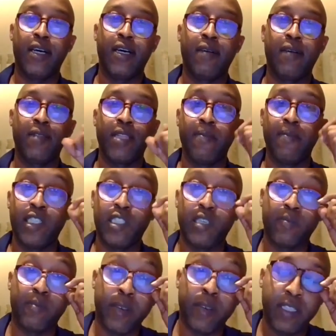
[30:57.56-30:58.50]
the
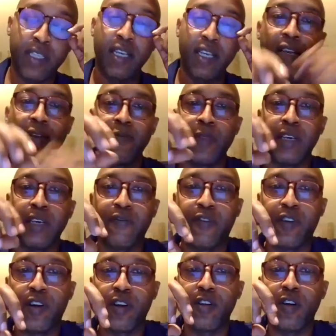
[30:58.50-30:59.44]
measurement
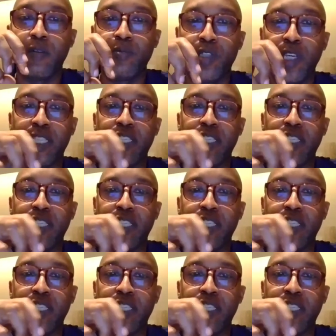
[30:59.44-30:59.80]
for the objective